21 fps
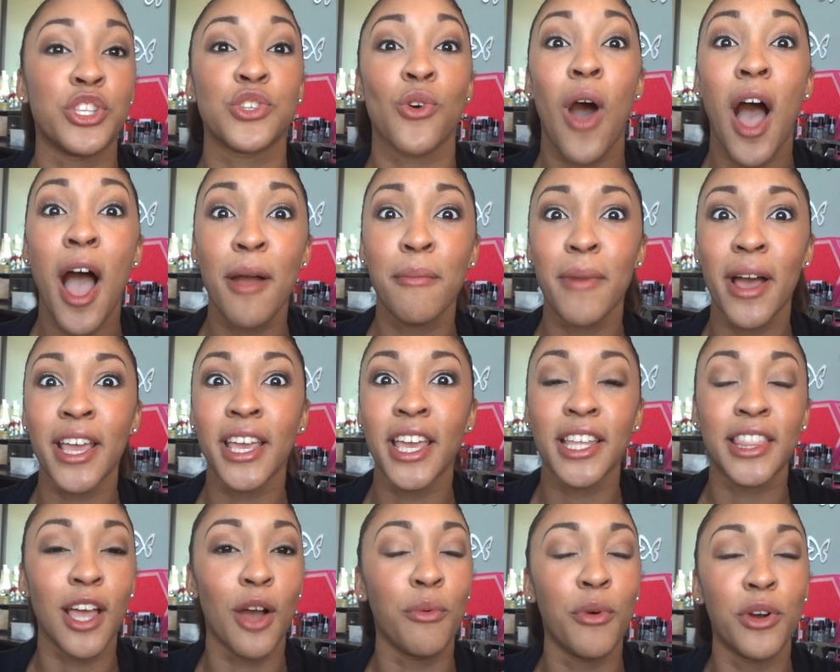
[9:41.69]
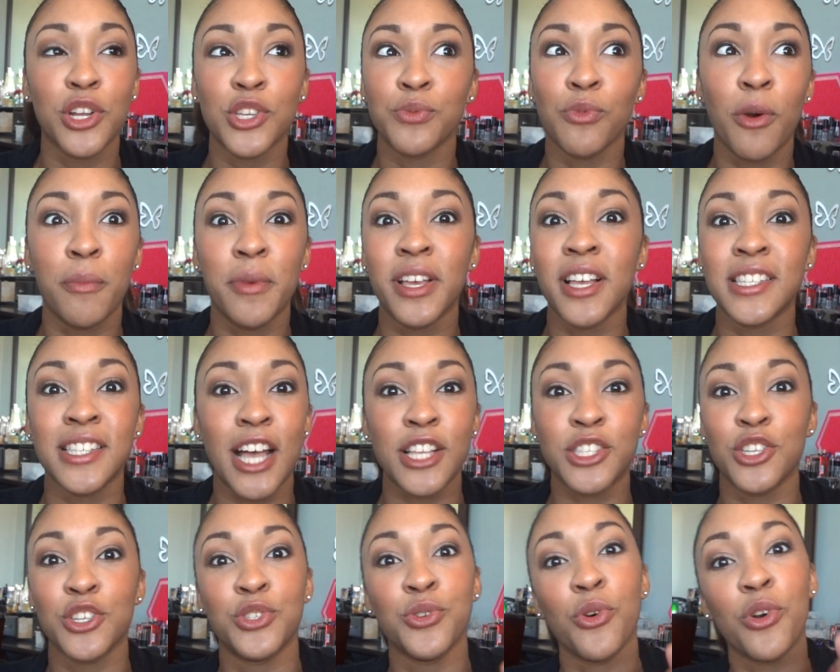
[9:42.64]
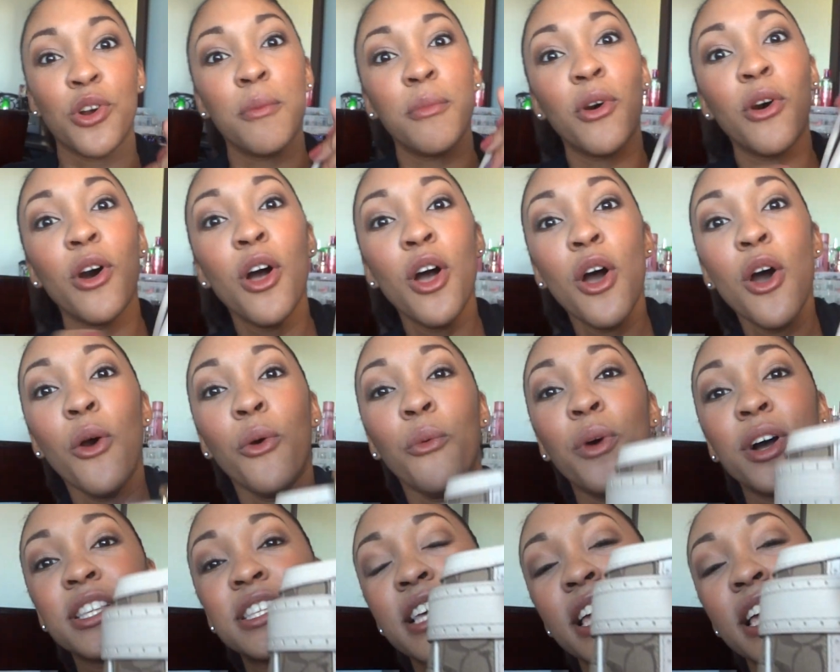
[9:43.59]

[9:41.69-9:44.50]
So I might get that one as well, because that's adorable. Once